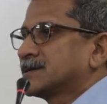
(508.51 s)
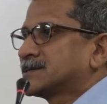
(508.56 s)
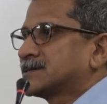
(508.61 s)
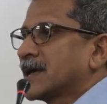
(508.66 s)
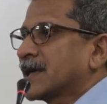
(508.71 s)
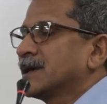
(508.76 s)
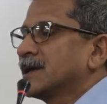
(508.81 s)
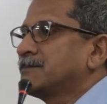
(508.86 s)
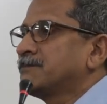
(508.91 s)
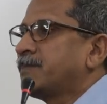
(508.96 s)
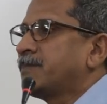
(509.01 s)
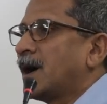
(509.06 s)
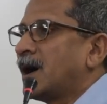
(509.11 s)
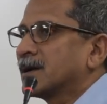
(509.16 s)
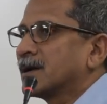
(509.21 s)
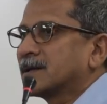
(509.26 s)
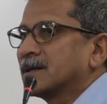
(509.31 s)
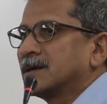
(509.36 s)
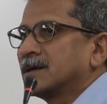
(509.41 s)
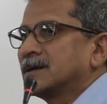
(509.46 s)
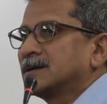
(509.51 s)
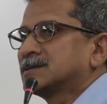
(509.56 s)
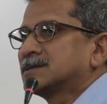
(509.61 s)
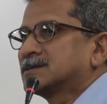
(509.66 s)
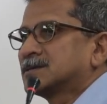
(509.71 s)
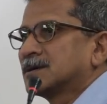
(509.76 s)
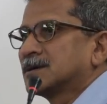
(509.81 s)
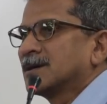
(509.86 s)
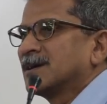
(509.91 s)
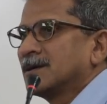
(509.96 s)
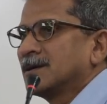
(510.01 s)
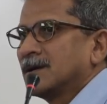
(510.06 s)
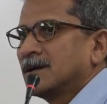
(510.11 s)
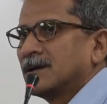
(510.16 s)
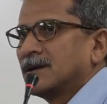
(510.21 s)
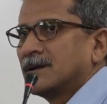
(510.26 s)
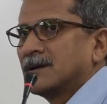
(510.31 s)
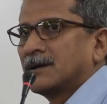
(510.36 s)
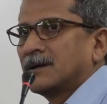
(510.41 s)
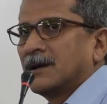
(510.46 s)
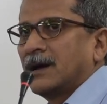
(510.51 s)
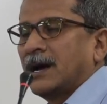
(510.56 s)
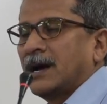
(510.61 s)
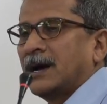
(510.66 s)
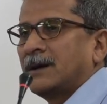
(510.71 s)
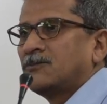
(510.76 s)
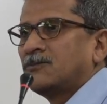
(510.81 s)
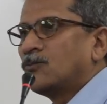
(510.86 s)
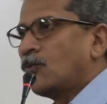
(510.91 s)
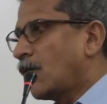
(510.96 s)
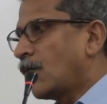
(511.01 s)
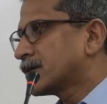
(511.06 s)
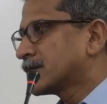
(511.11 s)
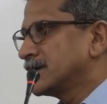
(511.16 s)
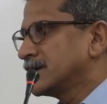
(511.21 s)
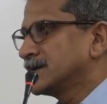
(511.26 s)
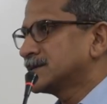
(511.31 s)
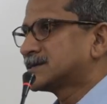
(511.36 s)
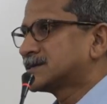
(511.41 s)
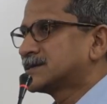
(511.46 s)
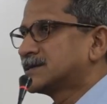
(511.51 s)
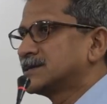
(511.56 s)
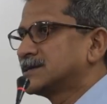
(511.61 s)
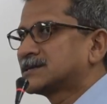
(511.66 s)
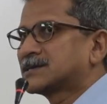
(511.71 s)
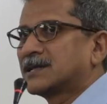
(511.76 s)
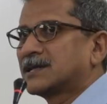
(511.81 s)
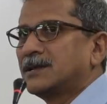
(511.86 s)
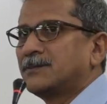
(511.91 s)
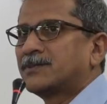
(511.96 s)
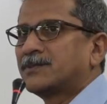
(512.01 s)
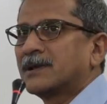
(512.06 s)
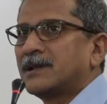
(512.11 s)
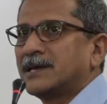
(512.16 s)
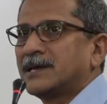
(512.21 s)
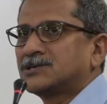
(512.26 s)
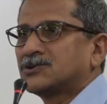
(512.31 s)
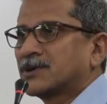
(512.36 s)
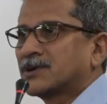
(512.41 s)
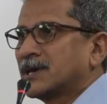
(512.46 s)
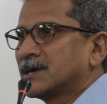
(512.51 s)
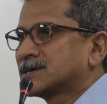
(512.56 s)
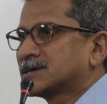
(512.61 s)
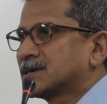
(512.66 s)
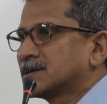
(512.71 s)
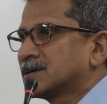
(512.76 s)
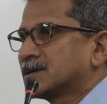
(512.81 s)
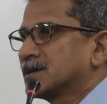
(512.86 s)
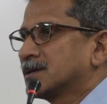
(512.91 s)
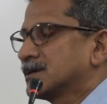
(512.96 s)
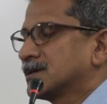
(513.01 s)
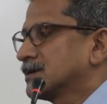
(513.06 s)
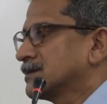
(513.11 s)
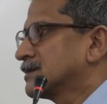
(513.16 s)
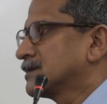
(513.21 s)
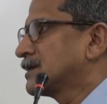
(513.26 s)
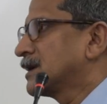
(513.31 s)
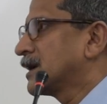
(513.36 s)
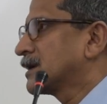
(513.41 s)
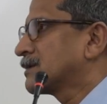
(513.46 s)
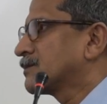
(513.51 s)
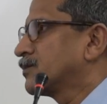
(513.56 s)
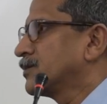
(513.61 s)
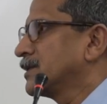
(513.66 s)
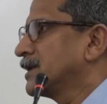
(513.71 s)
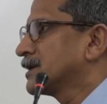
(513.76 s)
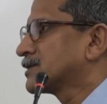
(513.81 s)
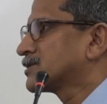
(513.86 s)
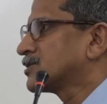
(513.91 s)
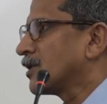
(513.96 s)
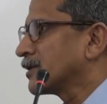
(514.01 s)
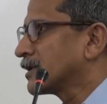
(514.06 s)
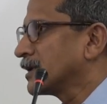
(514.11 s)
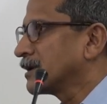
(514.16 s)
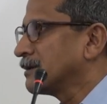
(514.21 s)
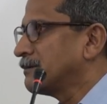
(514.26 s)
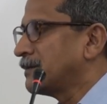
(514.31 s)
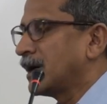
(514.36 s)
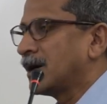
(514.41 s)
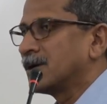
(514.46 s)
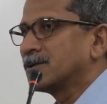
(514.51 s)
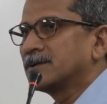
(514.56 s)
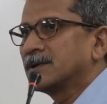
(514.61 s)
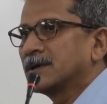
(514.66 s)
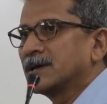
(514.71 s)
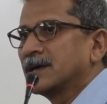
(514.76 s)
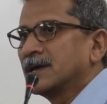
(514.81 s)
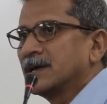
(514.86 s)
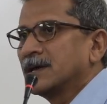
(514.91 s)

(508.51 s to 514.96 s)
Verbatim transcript: The second part is um, what is this liberal education that we are talking about?